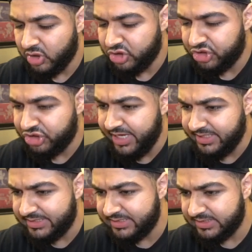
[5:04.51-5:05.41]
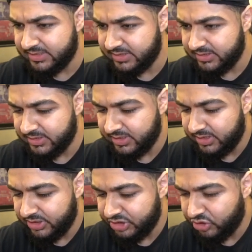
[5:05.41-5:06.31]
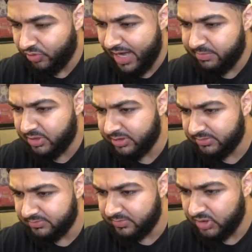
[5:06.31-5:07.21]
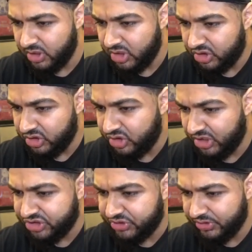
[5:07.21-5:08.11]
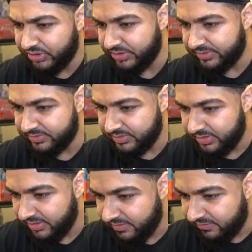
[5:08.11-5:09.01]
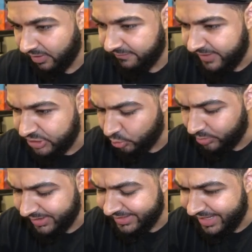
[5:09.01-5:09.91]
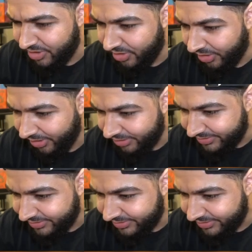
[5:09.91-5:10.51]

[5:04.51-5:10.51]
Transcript: Shinx, Grimer, Duskull, Farfetch. Oh, look at that R.